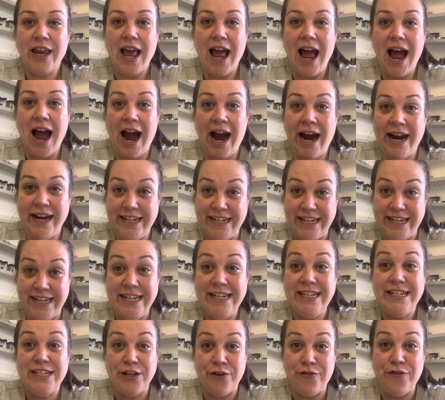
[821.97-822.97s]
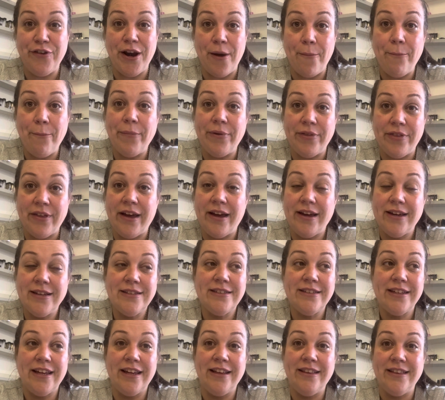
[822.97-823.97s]
I need to remember
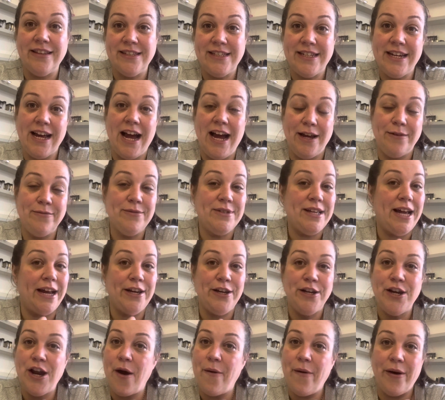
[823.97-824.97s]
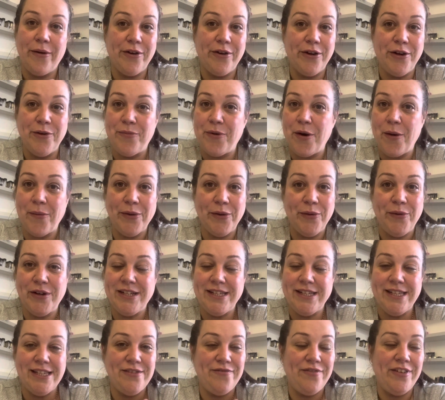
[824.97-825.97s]
this. And there's times I know I'm going to probably
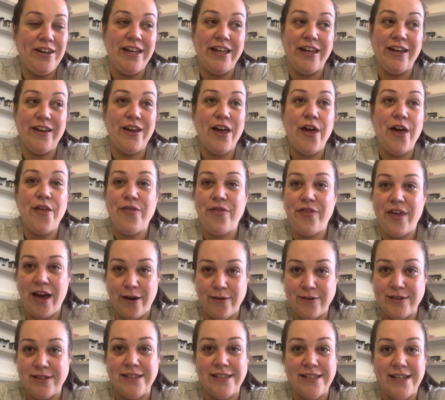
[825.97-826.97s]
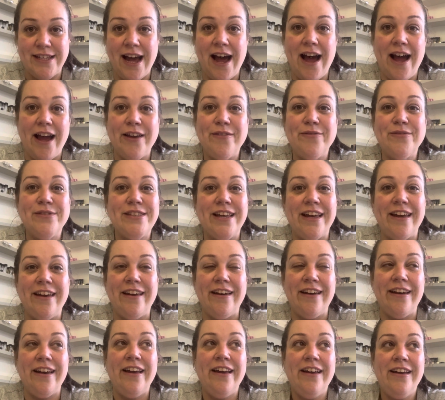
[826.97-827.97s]
watch this video 1,000 times,
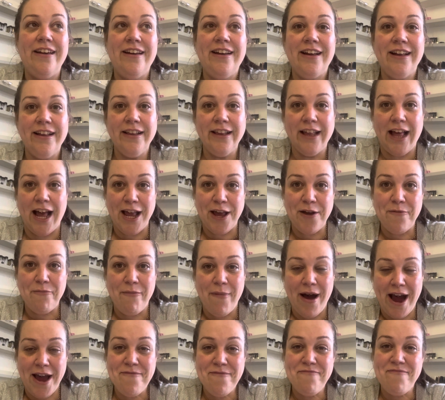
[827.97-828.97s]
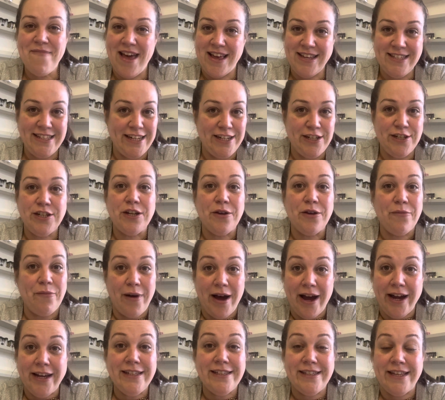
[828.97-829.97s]
and like my message to
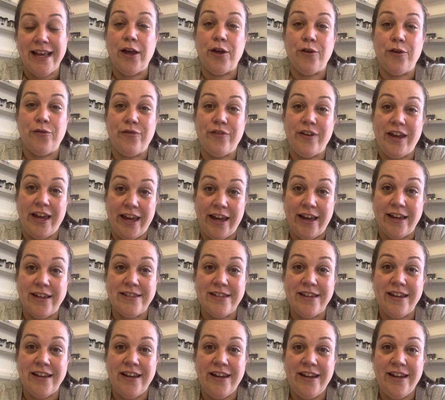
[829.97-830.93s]
myself is,